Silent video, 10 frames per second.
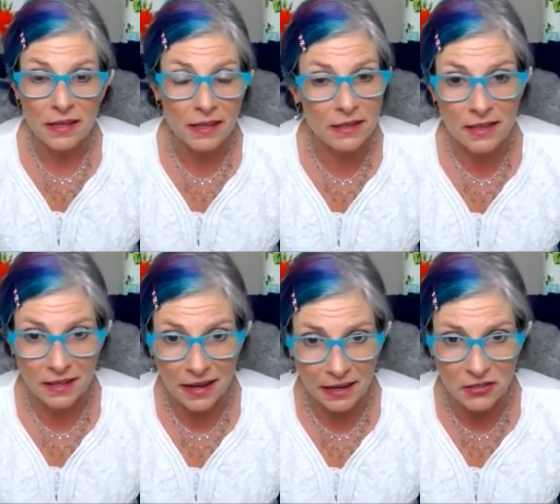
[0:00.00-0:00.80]
in
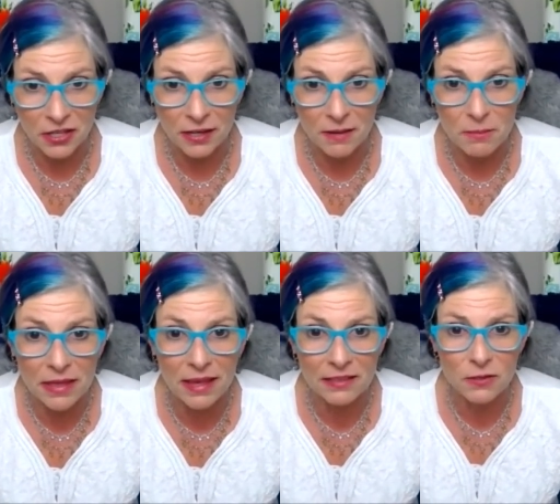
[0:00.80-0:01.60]
connection. I
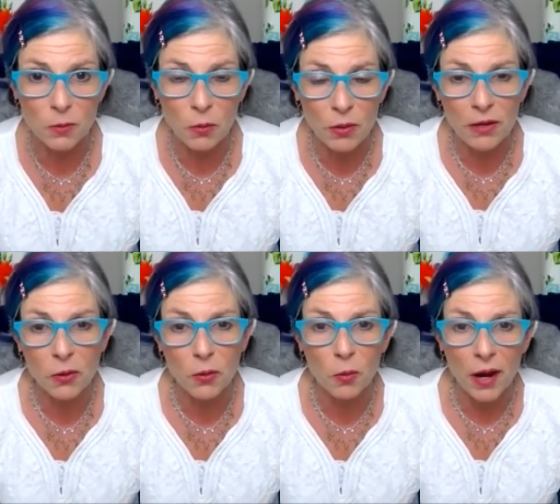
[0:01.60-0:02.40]
mean, that's what we
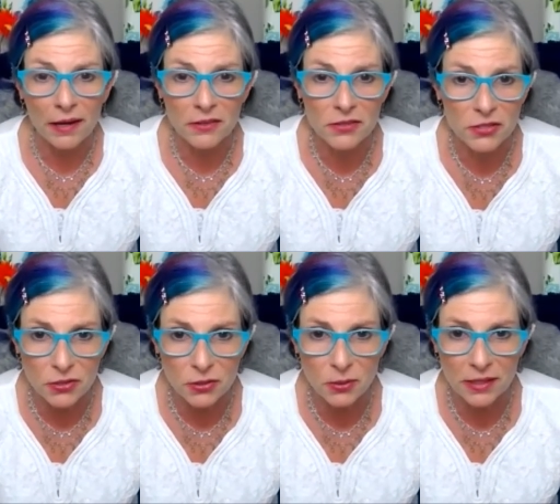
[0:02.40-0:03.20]
are wired to
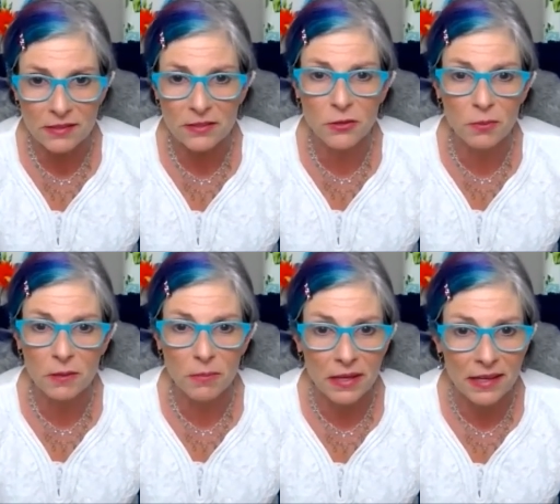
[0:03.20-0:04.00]
do as
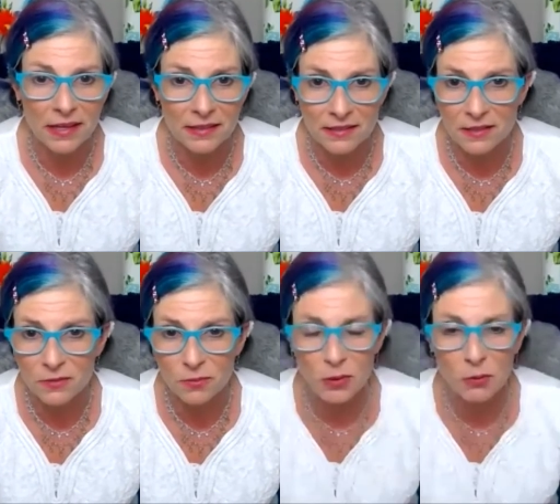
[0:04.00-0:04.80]
human beings
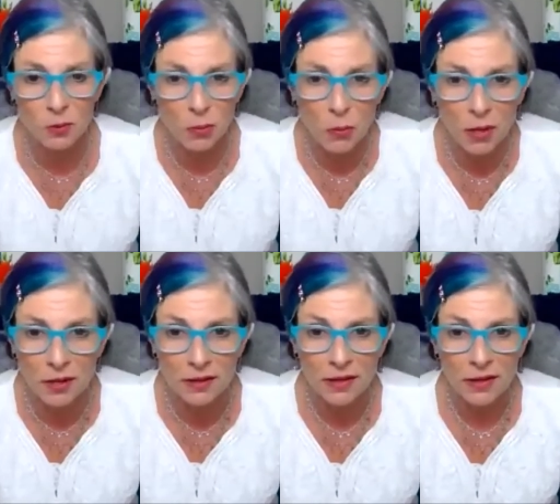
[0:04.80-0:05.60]
since we were
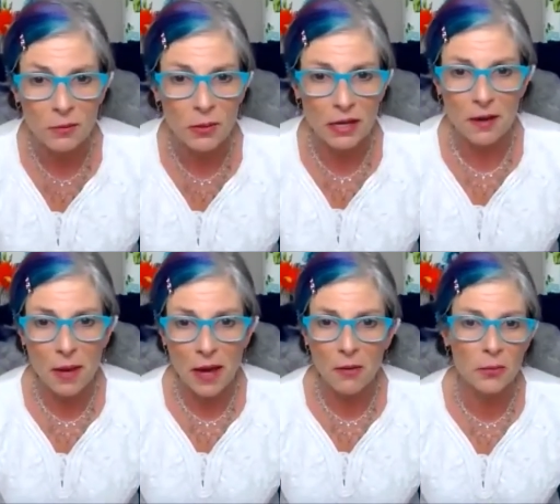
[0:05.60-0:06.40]
born. We come
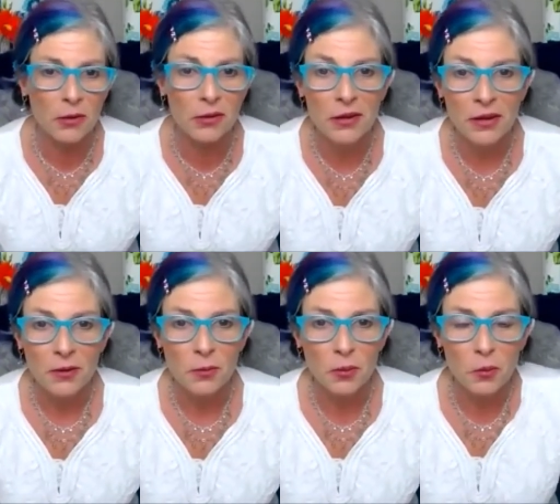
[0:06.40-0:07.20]
out and we're
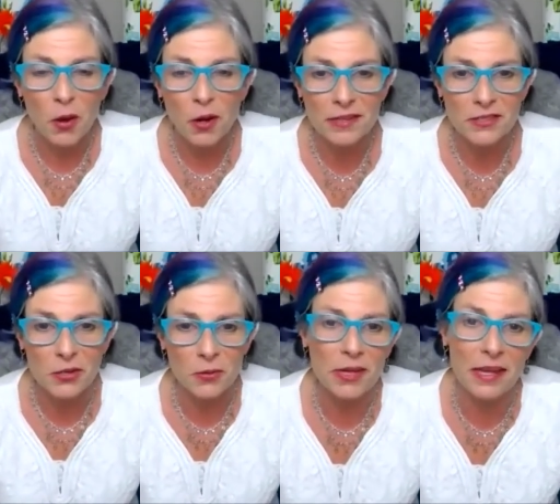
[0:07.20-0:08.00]
we're wanting to
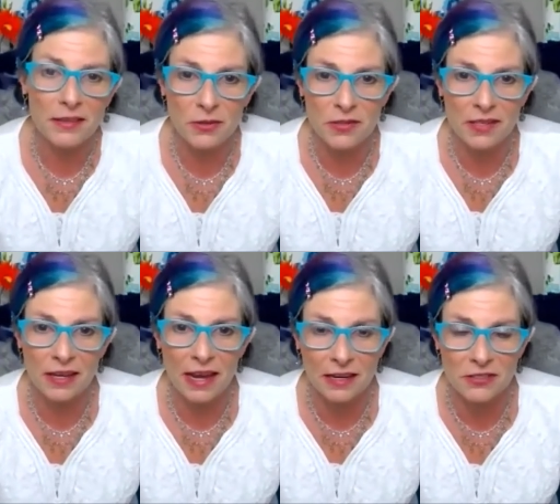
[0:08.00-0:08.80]
create those
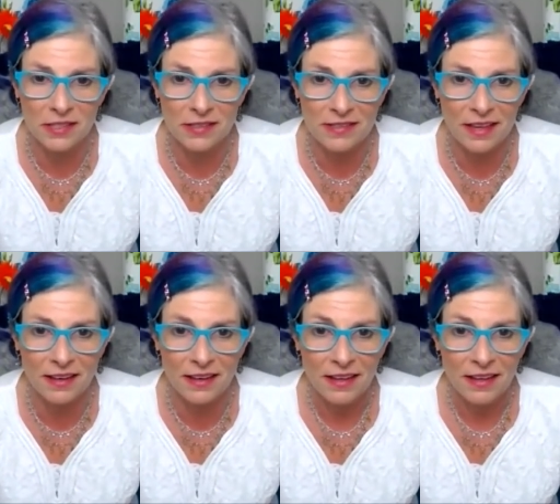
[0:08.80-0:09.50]
connections and